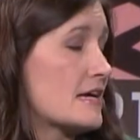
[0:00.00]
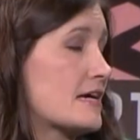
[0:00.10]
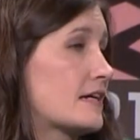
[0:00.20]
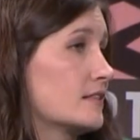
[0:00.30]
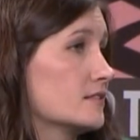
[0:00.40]

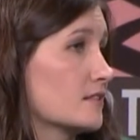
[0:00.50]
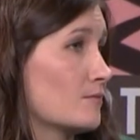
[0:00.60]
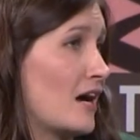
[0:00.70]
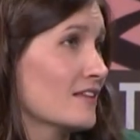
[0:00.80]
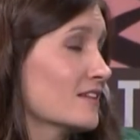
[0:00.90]
And
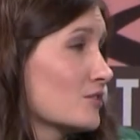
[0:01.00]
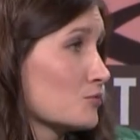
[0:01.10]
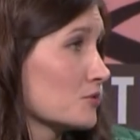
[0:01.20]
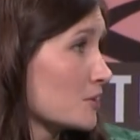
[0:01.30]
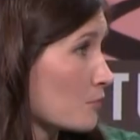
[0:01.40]
um, I think
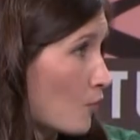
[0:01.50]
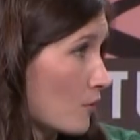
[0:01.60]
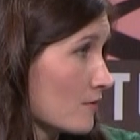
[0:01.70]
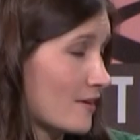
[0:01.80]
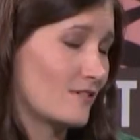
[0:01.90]
it's really
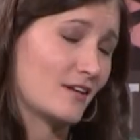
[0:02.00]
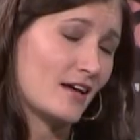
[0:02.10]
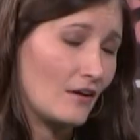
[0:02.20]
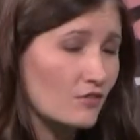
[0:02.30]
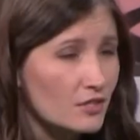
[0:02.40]
important. I think
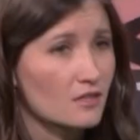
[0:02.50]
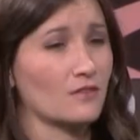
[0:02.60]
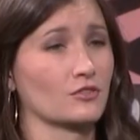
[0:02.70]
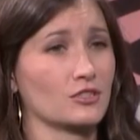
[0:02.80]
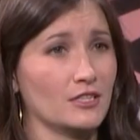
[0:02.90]
having the
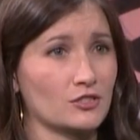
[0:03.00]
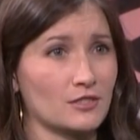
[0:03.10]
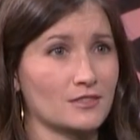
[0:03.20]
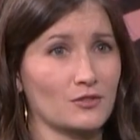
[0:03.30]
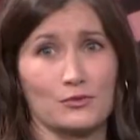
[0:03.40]

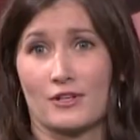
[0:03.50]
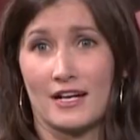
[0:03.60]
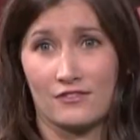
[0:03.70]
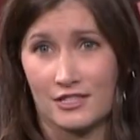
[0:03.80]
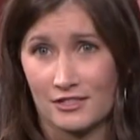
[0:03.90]
conversations that we're
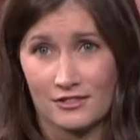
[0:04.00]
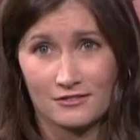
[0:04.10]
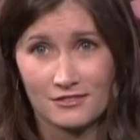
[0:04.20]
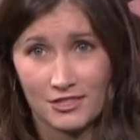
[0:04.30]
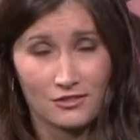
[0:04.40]
having here,
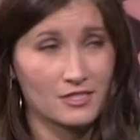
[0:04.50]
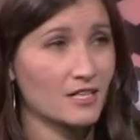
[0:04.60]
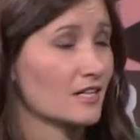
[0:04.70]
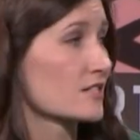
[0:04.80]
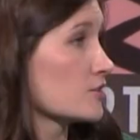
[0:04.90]
you know,
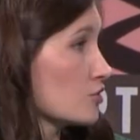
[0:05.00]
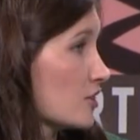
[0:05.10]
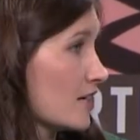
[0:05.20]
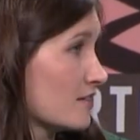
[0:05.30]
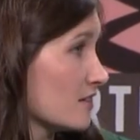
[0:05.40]
today and
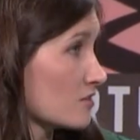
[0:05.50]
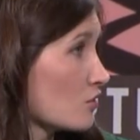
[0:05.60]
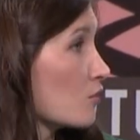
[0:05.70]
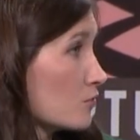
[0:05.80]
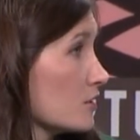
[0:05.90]
yesterday, I think it's
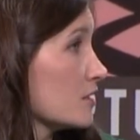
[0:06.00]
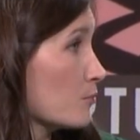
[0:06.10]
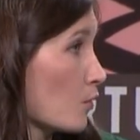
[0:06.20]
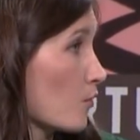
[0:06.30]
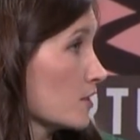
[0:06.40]
all really
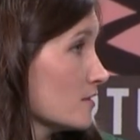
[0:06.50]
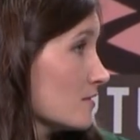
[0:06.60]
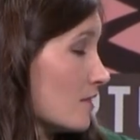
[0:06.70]
important.